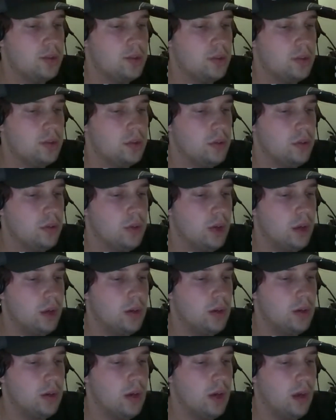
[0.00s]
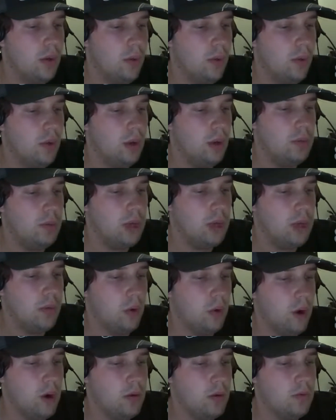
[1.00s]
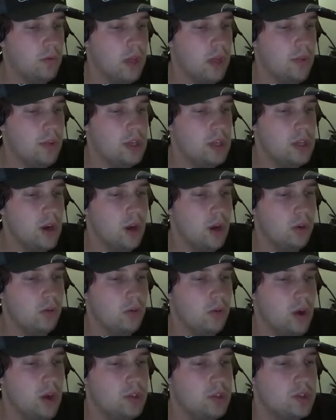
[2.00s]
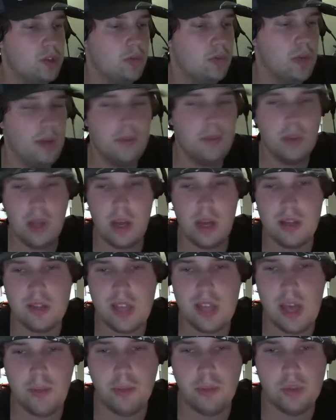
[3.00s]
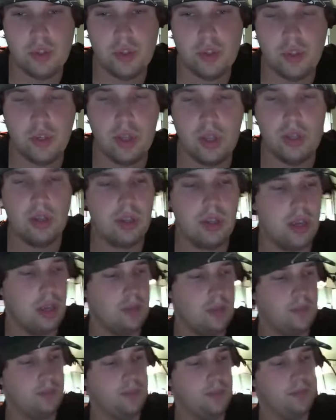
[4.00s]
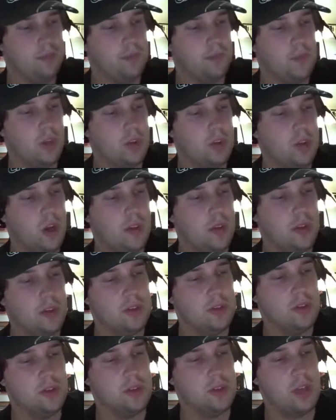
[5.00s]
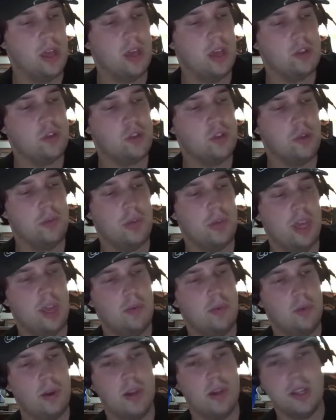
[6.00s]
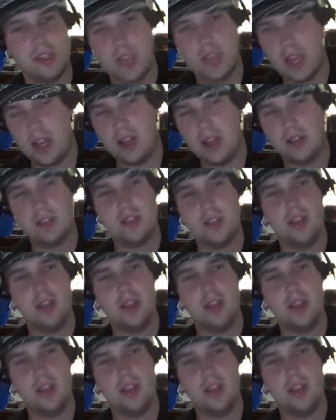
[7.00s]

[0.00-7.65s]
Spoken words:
O'Connor got one, man. We have a young roster, and we have a lot of depth, which is a good thing. No, those are extra man. We're going to take out the